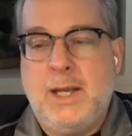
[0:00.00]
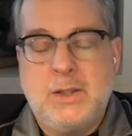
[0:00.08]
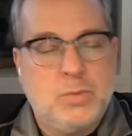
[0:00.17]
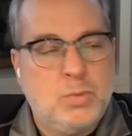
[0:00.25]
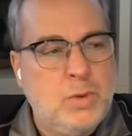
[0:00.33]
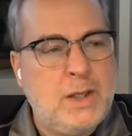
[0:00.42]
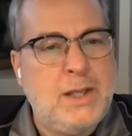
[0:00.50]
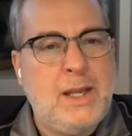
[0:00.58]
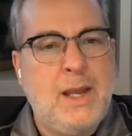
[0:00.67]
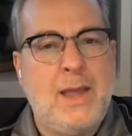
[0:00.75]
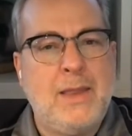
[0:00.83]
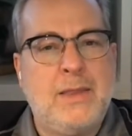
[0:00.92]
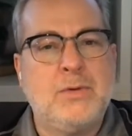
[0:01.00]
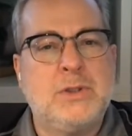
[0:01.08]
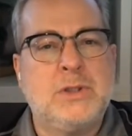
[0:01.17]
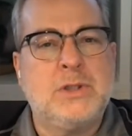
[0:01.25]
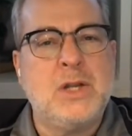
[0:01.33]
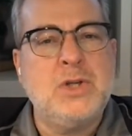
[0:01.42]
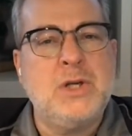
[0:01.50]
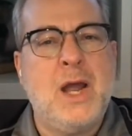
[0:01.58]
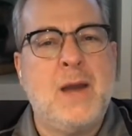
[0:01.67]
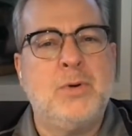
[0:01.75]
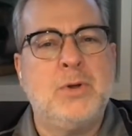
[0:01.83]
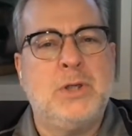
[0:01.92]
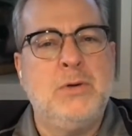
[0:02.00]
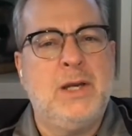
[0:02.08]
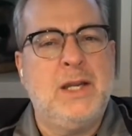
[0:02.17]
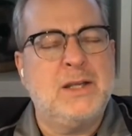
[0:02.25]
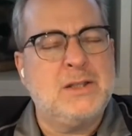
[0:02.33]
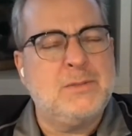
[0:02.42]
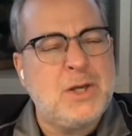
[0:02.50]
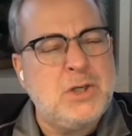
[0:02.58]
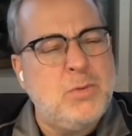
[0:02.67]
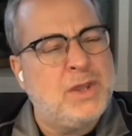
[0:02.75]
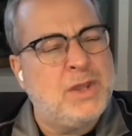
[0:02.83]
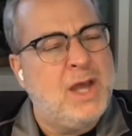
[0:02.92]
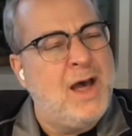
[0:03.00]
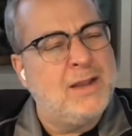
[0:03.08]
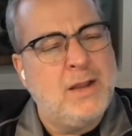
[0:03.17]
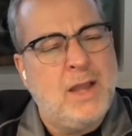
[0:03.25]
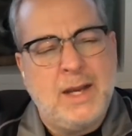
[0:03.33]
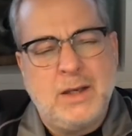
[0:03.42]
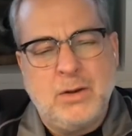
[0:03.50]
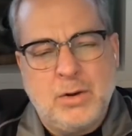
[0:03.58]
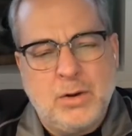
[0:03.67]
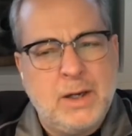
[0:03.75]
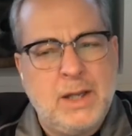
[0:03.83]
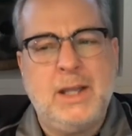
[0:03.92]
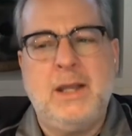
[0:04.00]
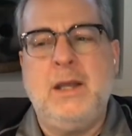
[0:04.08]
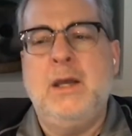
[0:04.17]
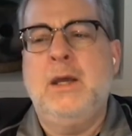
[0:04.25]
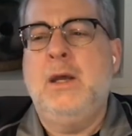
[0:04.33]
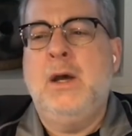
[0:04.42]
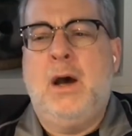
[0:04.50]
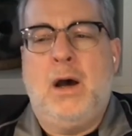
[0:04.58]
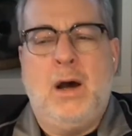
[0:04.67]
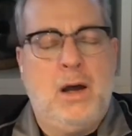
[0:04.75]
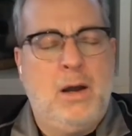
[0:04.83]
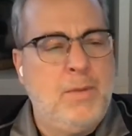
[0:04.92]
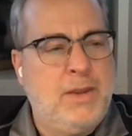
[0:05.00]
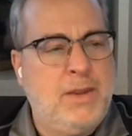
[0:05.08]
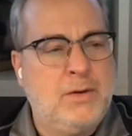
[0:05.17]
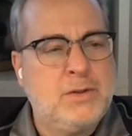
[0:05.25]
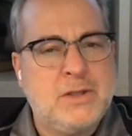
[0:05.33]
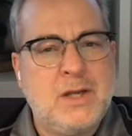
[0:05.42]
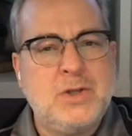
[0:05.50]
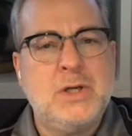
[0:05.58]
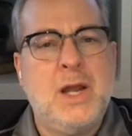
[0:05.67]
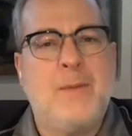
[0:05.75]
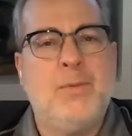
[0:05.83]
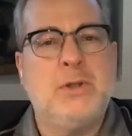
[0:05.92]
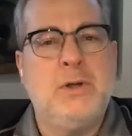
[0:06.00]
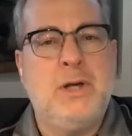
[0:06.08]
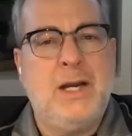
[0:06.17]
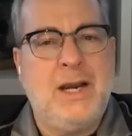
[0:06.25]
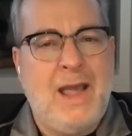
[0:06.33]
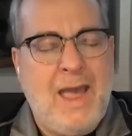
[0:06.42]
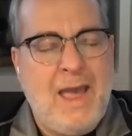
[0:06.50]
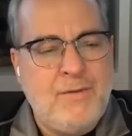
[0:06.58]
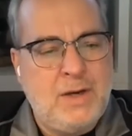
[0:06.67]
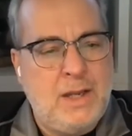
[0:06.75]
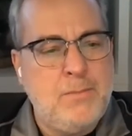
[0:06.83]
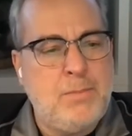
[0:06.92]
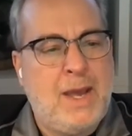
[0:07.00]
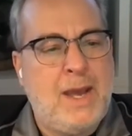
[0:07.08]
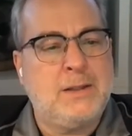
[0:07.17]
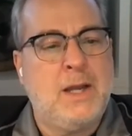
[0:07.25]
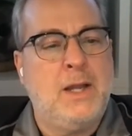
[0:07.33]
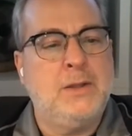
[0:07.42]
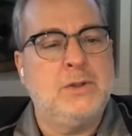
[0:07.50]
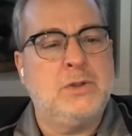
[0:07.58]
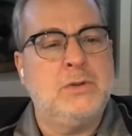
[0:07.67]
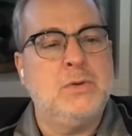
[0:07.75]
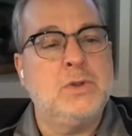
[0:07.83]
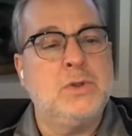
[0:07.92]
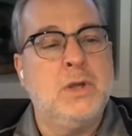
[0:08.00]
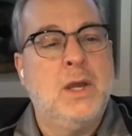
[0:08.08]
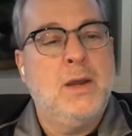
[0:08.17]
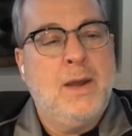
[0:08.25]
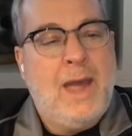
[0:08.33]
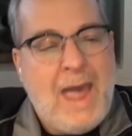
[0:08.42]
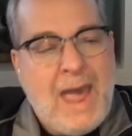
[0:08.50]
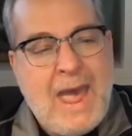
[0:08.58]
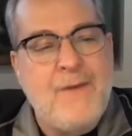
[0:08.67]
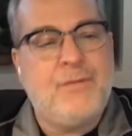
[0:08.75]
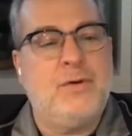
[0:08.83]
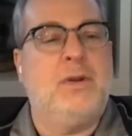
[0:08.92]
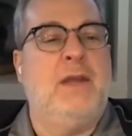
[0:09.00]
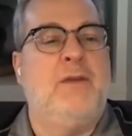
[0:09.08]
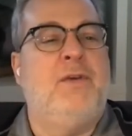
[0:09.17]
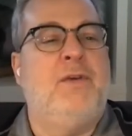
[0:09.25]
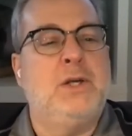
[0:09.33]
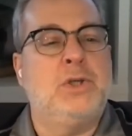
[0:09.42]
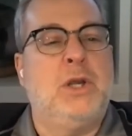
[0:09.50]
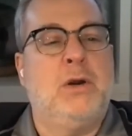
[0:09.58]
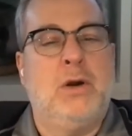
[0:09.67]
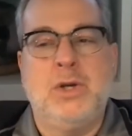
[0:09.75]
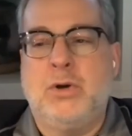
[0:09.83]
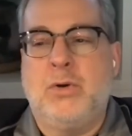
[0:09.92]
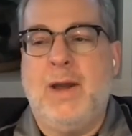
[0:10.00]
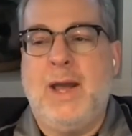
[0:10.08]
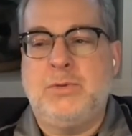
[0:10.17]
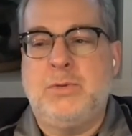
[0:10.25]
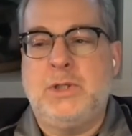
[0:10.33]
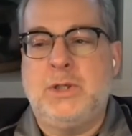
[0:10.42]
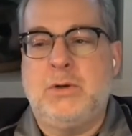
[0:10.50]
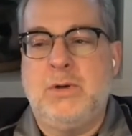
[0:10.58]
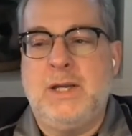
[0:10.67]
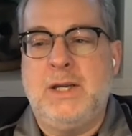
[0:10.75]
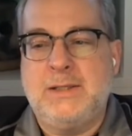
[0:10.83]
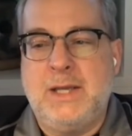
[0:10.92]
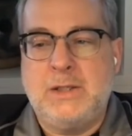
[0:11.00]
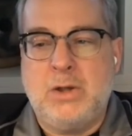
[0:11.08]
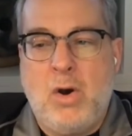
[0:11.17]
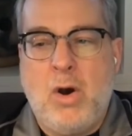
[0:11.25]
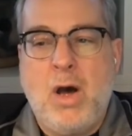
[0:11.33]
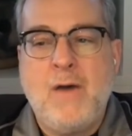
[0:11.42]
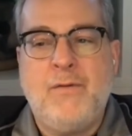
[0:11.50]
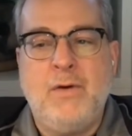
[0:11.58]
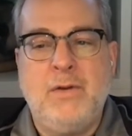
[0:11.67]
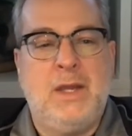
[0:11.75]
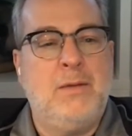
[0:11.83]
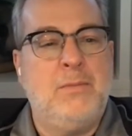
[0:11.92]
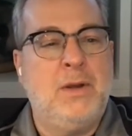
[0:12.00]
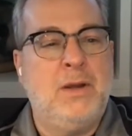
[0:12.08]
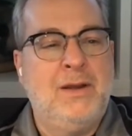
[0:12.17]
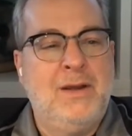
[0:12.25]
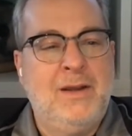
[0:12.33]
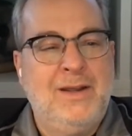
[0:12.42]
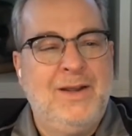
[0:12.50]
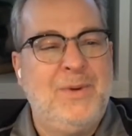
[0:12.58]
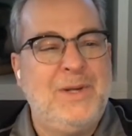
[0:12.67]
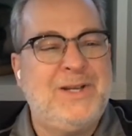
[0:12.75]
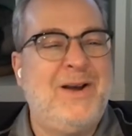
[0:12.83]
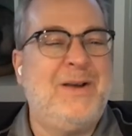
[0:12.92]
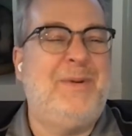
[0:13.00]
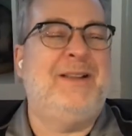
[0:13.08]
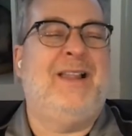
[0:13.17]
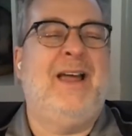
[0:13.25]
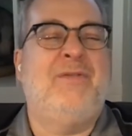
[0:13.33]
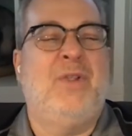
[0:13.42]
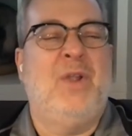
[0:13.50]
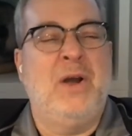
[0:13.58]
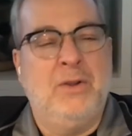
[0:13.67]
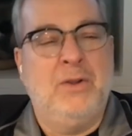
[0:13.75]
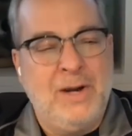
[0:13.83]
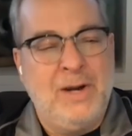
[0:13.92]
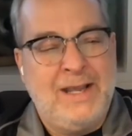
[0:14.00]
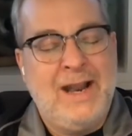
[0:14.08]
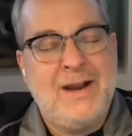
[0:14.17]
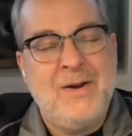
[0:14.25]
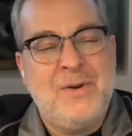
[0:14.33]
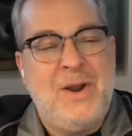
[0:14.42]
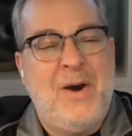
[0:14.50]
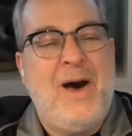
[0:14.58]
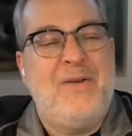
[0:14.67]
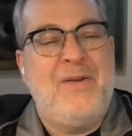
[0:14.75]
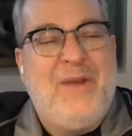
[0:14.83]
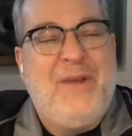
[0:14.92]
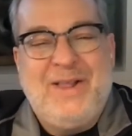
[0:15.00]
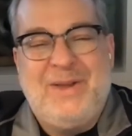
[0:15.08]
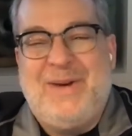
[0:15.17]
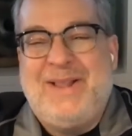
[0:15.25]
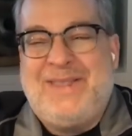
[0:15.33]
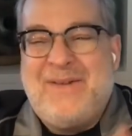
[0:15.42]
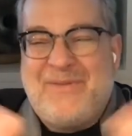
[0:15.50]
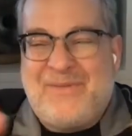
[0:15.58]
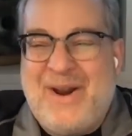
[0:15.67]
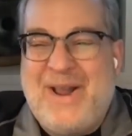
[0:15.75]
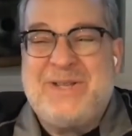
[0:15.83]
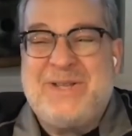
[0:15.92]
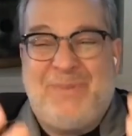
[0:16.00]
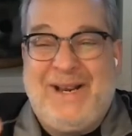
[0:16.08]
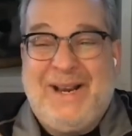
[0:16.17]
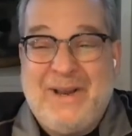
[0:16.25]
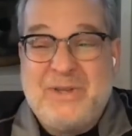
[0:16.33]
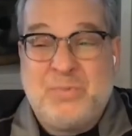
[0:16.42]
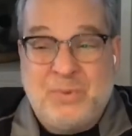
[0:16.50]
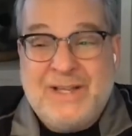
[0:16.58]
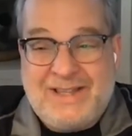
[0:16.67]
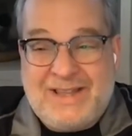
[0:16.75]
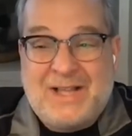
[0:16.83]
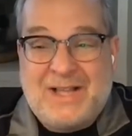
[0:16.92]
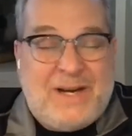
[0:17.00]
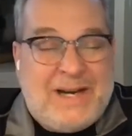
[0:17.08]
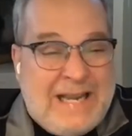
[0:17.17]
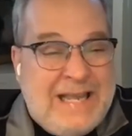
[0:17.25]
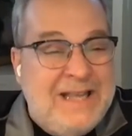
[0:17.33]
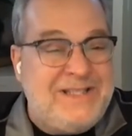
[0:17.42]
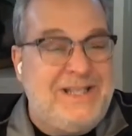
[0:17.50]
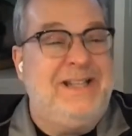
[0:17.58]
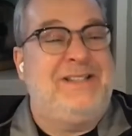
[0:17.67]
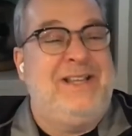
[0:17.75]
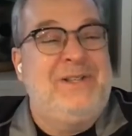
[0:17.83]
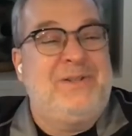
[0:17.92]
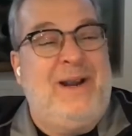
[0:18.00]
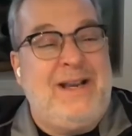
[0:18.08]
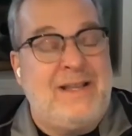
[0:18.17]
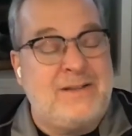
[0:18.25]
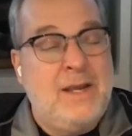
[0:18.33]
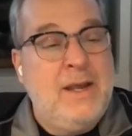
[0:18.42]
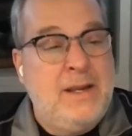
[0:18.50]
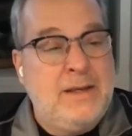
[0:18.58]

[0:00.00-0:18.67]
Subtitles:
It's really, there's such an opportunity, especially with online learning. There's such an opportunity to have an impact on students after they finish their undergraduate degrees, and to offer them, we talk about lifelong learning, and I don't know how I feel about that phrase, but it is really, that's what it is in a sense, right? Is